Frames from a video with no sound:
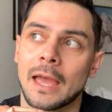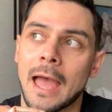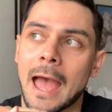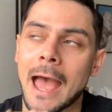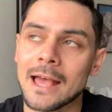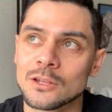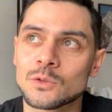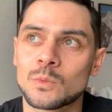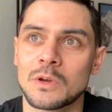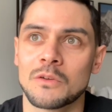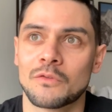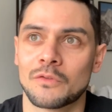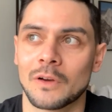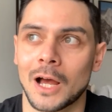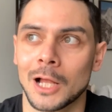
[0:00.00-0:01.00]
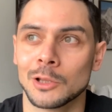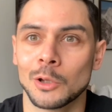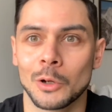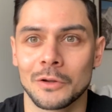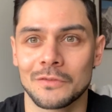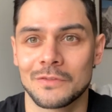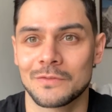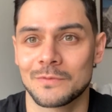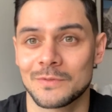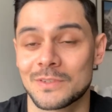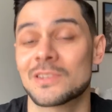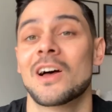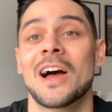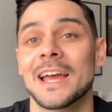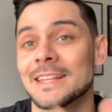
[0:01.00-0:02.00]
as with a lot of
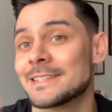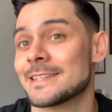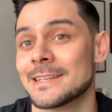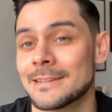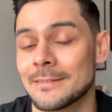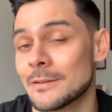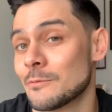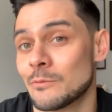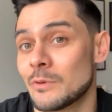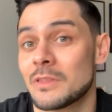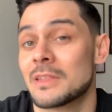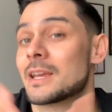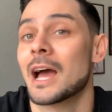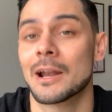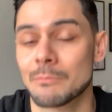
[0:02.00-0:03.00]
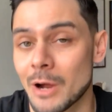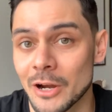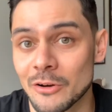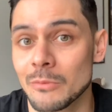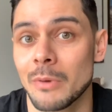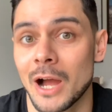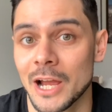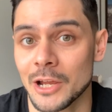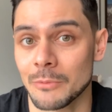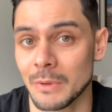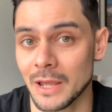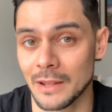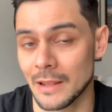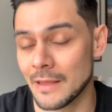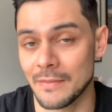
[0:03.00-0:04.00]
science in with the gut
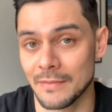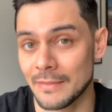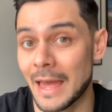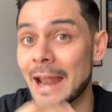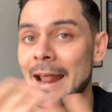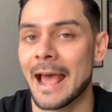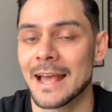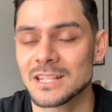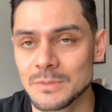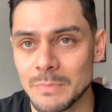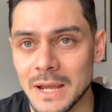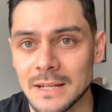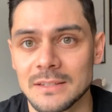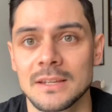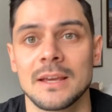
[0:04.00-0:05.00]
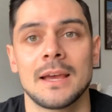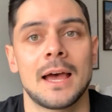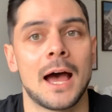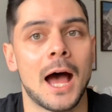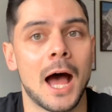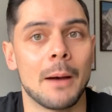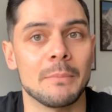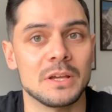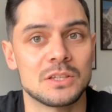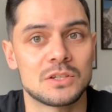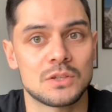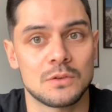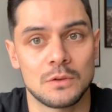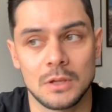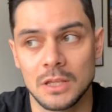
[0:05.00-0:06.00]
microbiome and that aspect,
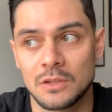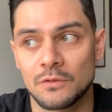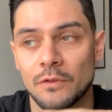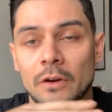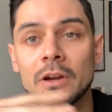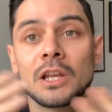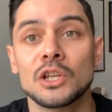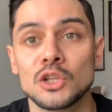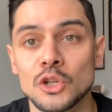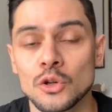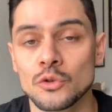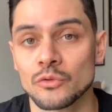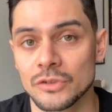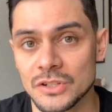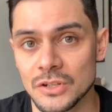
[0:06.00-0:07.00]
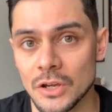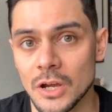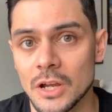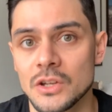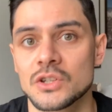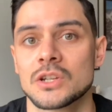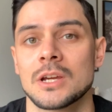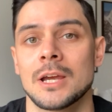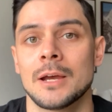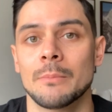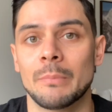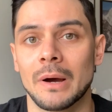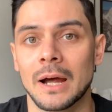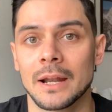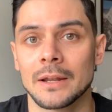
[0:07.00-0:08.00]
it's very new research,
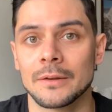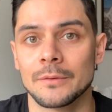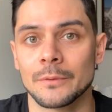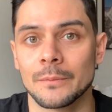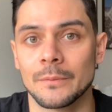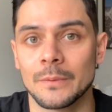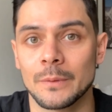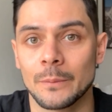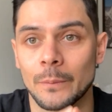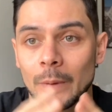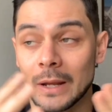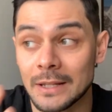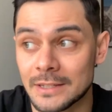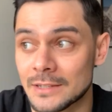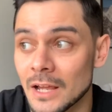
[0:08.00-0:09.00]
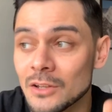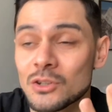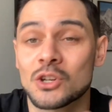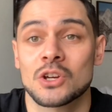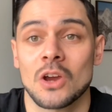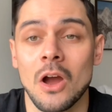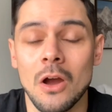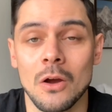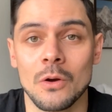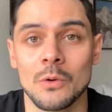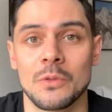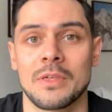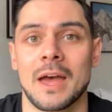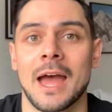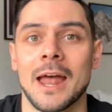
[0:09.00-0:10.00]
but it does show
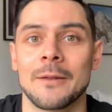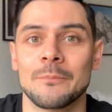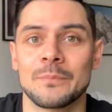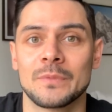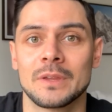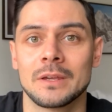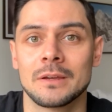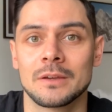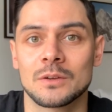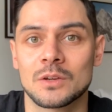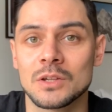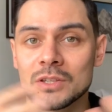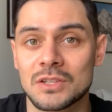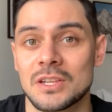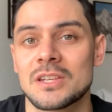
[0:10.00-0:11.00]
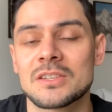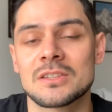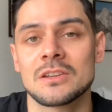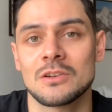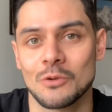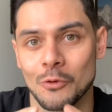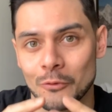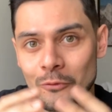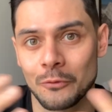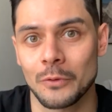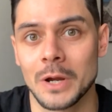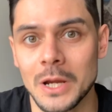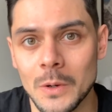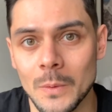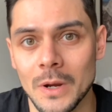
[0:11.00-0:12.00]
that consistent or
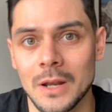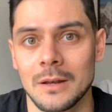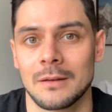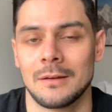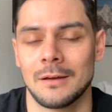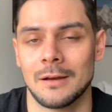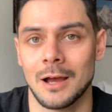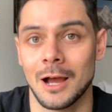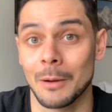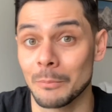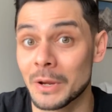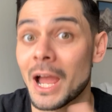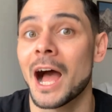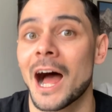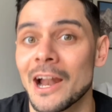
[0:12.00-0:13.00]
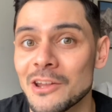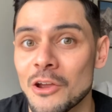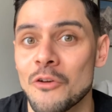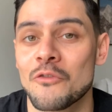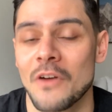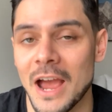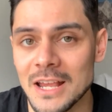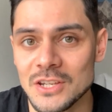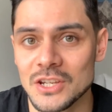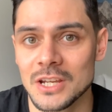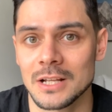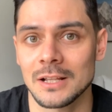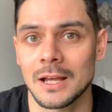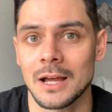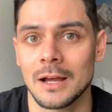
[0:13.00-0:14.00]
frequent
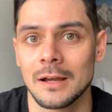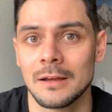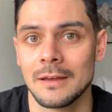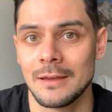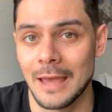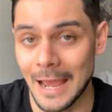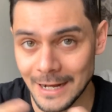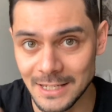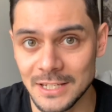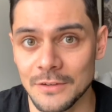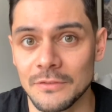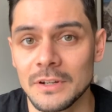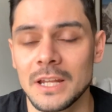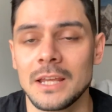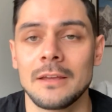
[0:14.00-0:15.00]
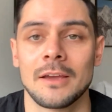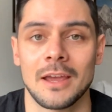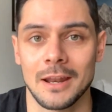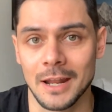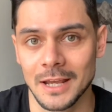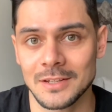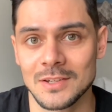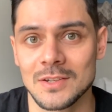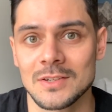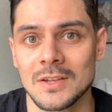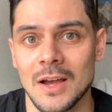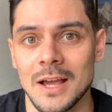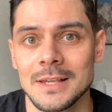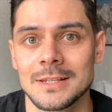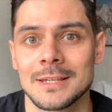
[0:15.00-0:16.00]
cardiovascular activity and
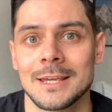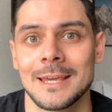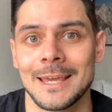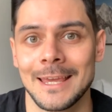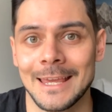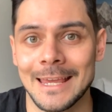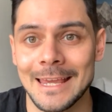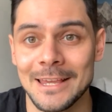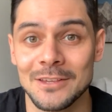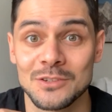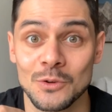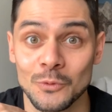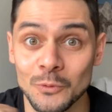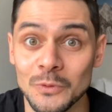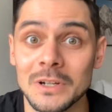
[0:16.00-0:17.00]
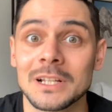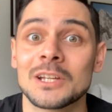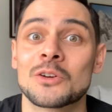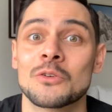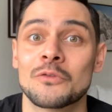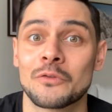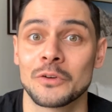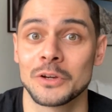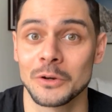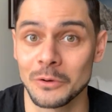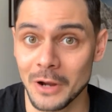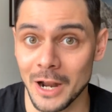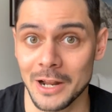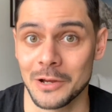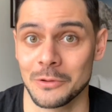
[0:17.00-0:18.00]
exercise is really good for your
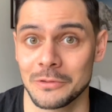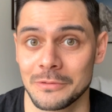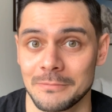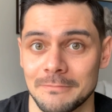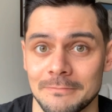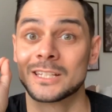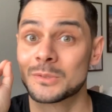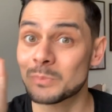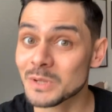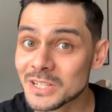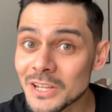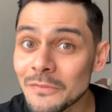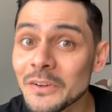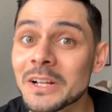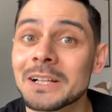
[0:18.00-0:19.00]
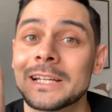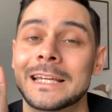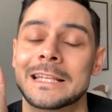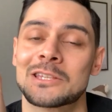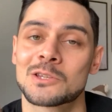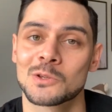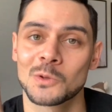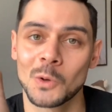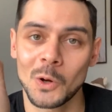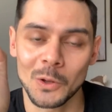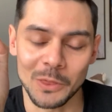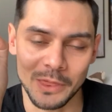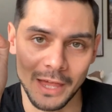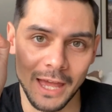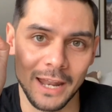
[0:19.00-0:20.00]
gut health. Specifically, it's
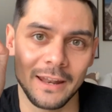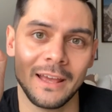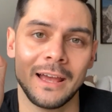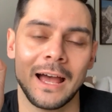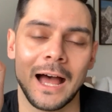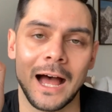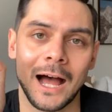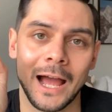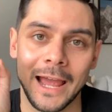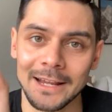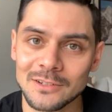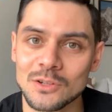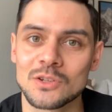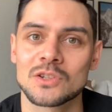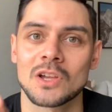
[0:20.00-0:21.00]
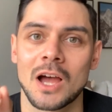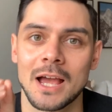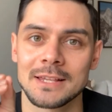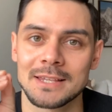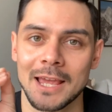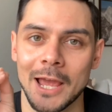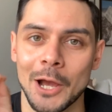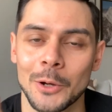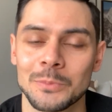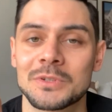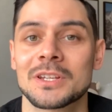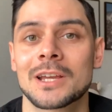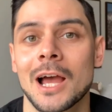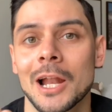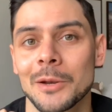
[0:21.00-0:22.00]
thought that exercise helps
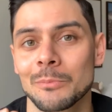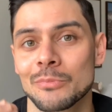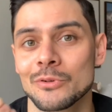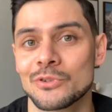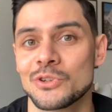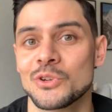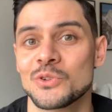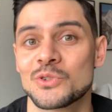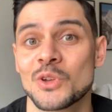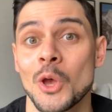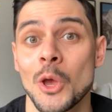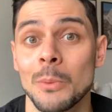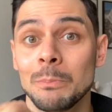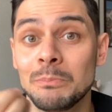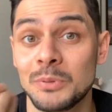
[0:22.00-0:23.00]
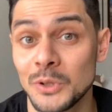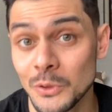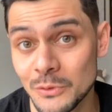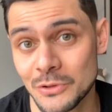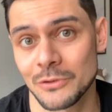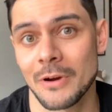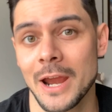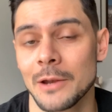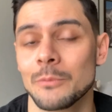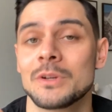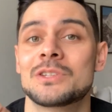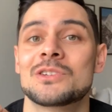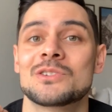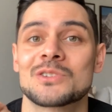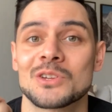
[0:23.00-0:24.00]
the gut produce butyrate,
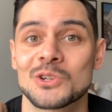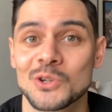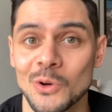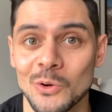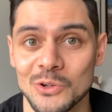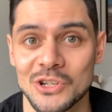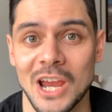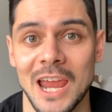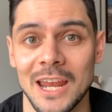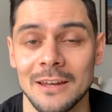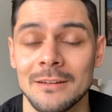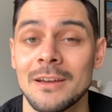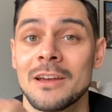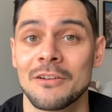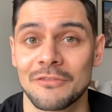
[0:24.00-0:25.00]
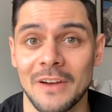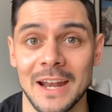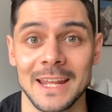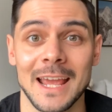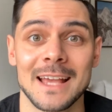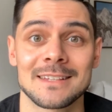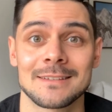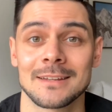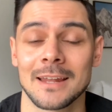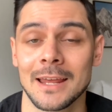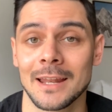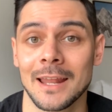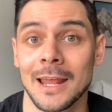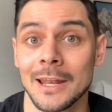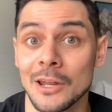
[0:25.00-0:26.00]
which is a short chain fatty acid
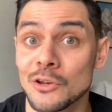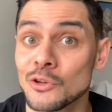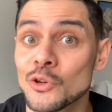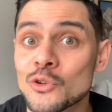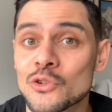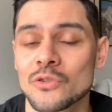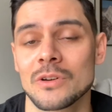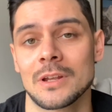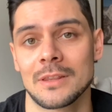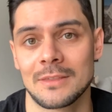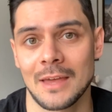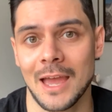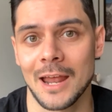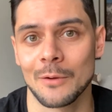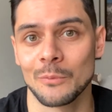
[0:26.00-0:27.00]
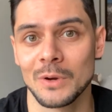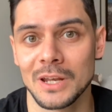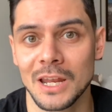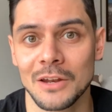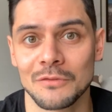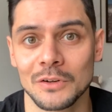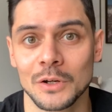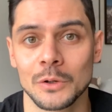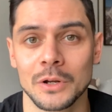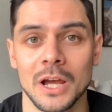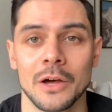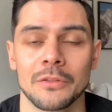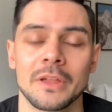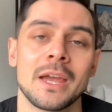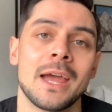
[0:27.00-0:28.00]
and a nutrient that we need for good
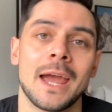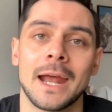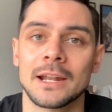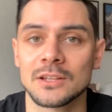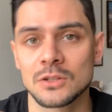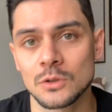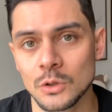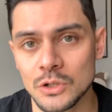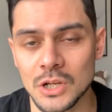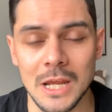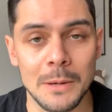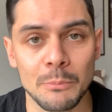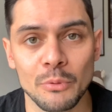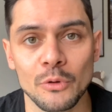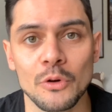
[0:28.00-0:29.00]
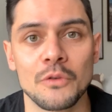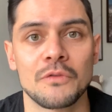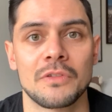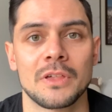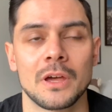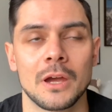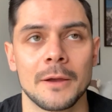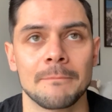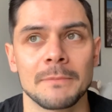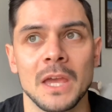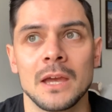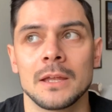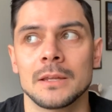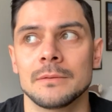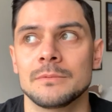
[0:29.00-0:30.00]
health. And it's thought to improve the
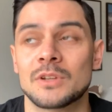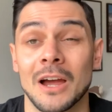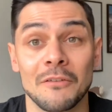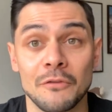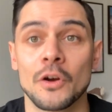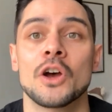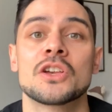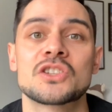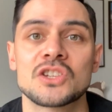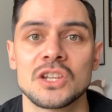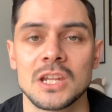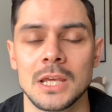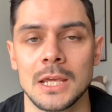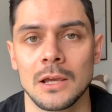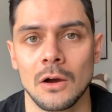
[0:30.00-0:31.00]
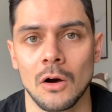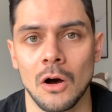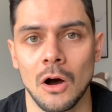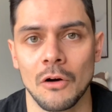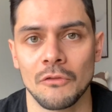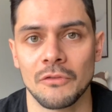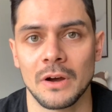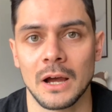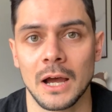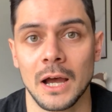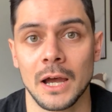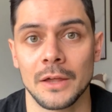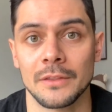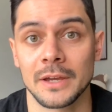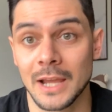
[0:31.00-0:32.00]
diversity of
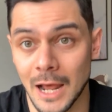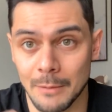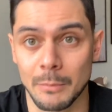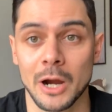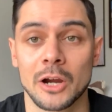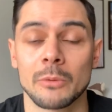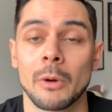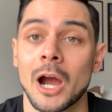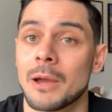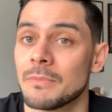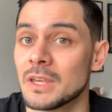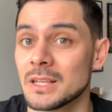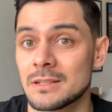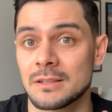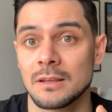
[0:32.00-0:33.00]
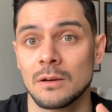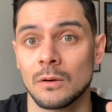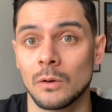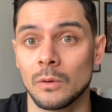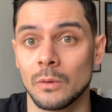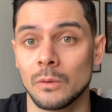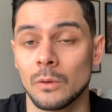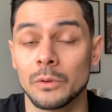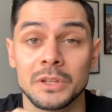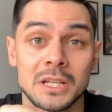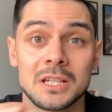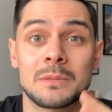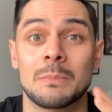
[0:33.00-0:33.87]
the gut microbiome, all these